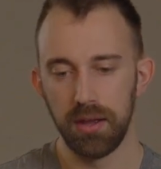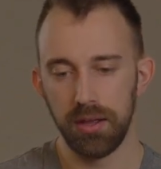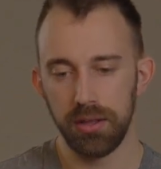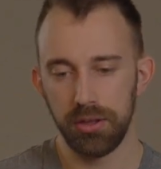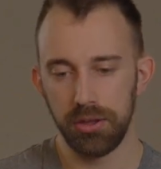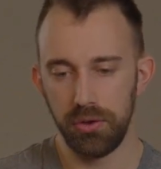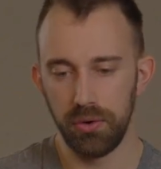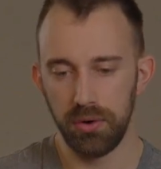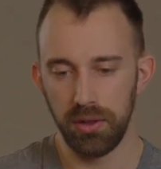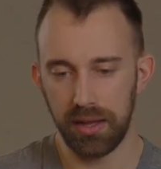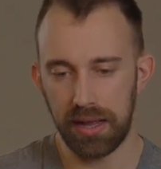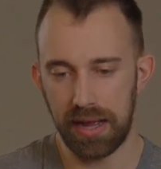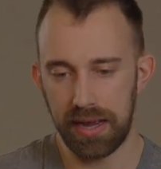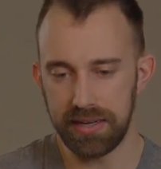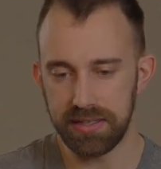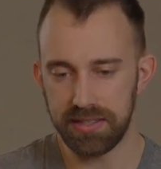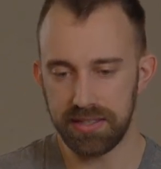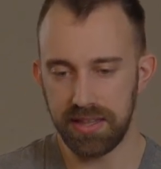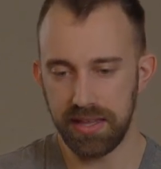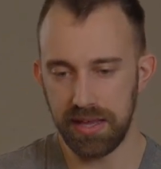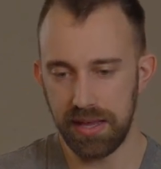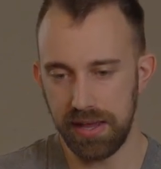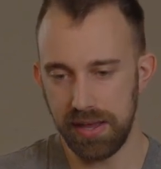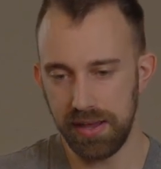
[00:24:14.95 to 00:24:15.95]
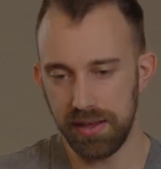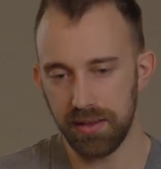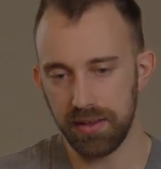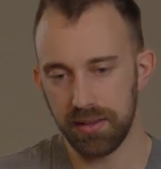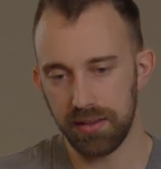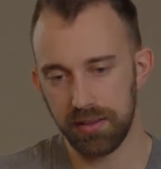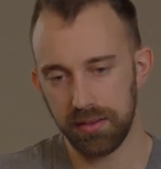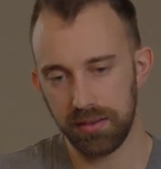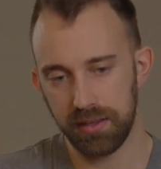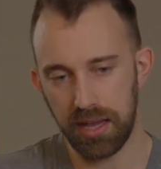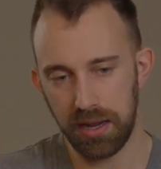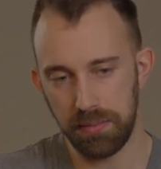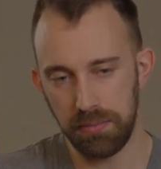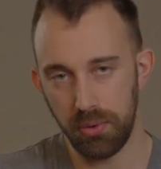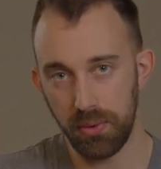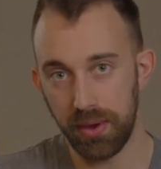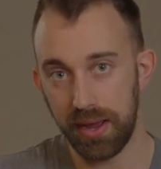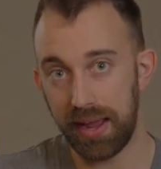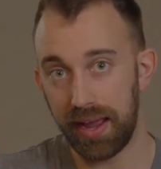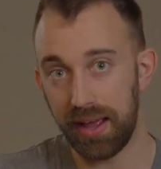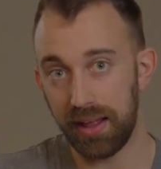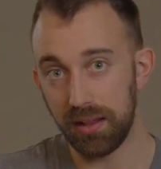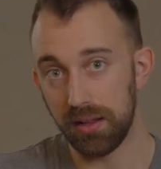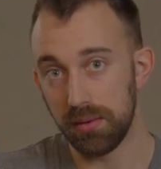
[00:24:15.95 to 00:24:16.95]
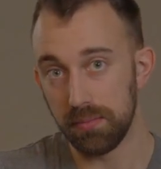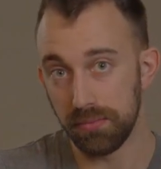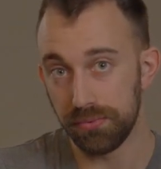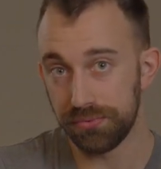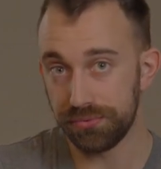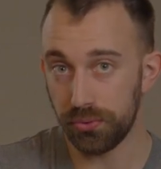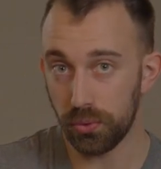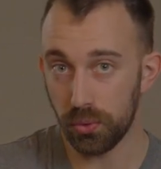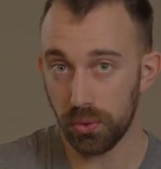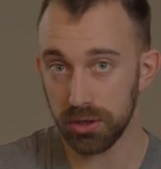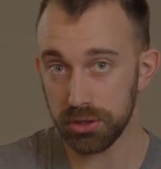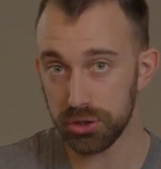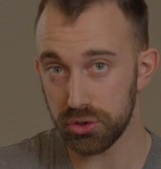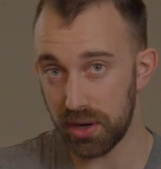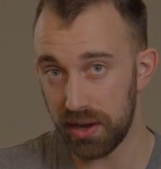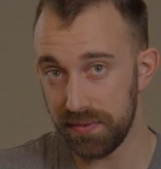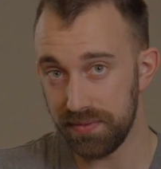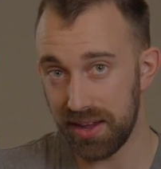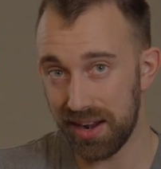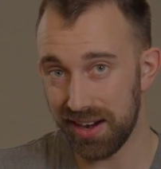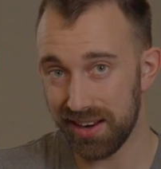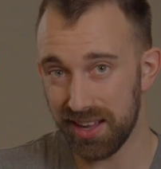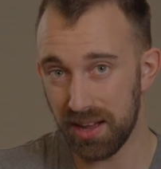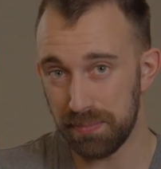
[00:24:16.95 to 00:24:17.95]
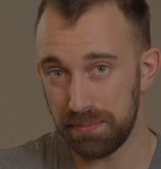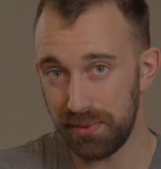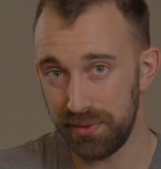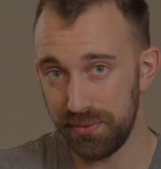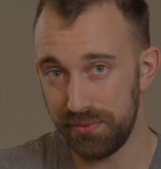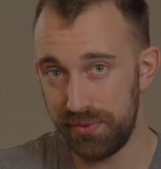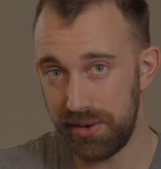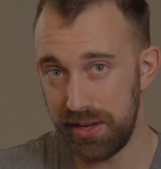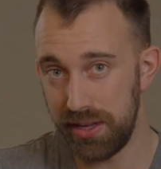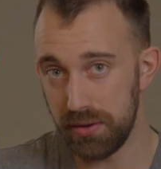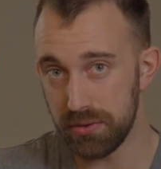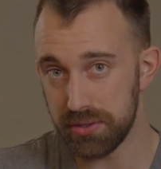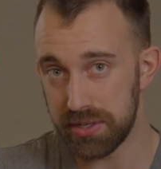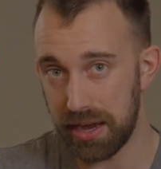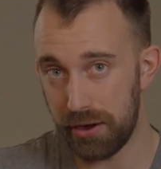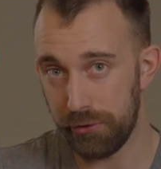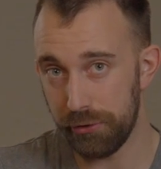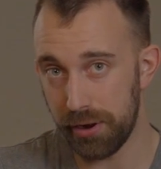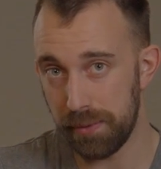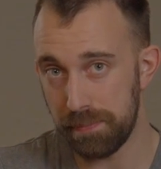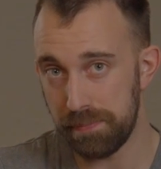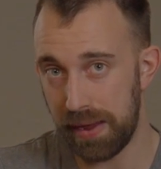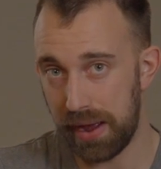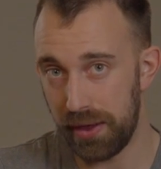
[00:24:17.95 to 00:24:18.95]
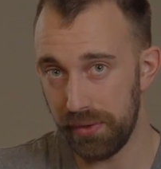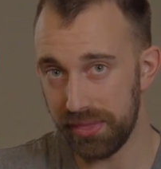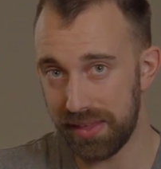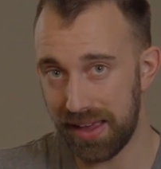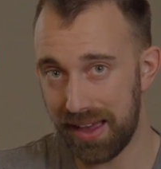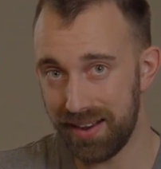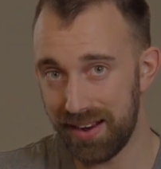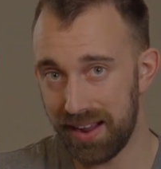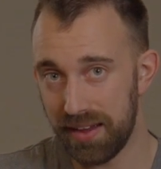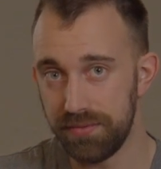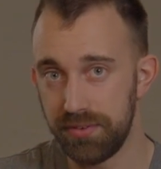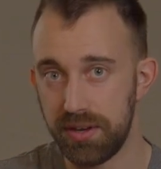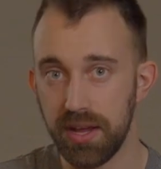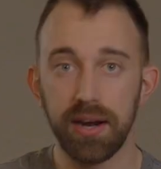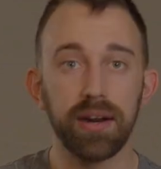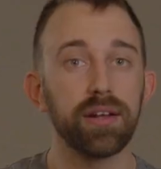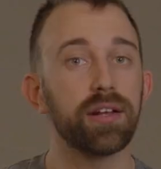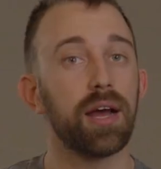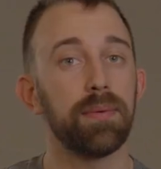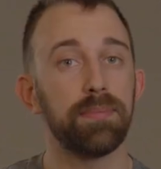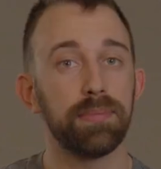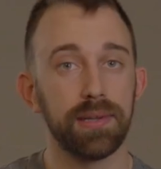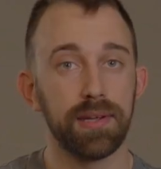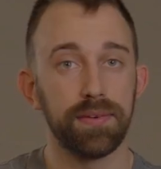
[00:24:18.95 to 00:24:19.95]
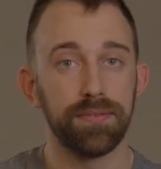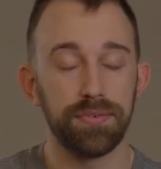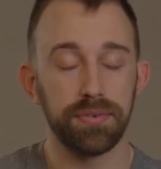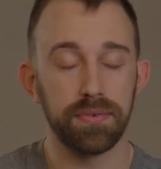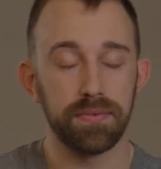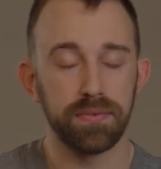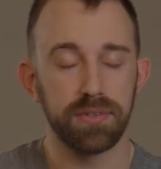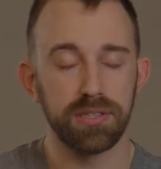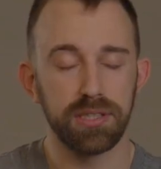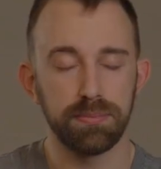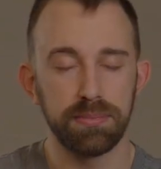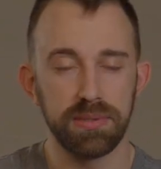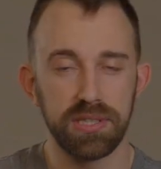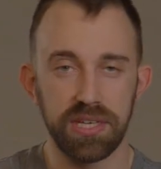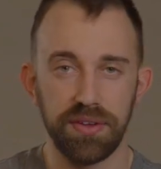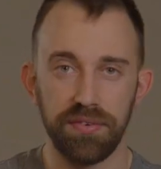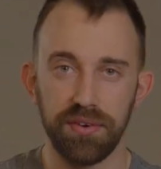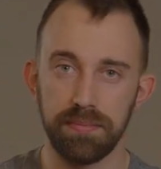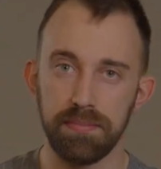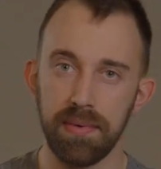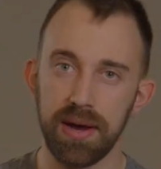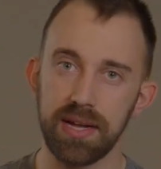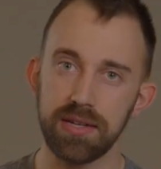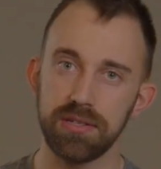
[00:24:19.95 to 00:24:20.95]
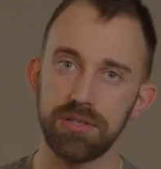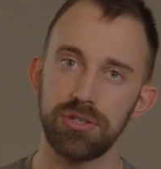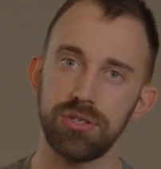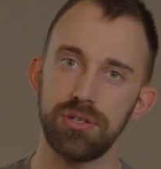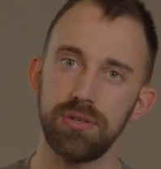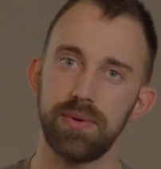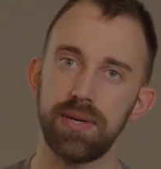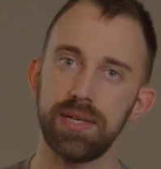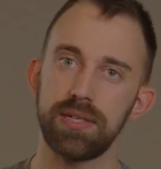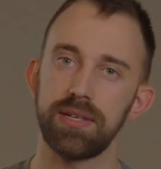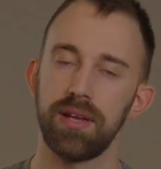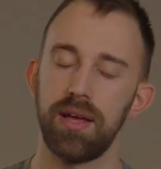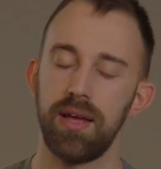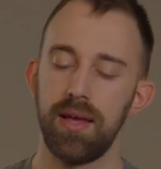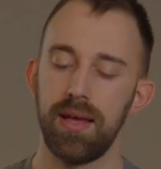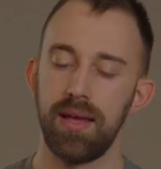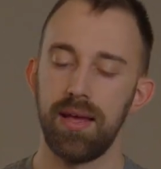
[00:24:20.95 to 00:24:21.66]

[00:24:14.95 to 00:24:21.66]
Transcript: Utilize the KWA LM4, so I've got a couple of videos out about that. I've done a couple of specific mods to it.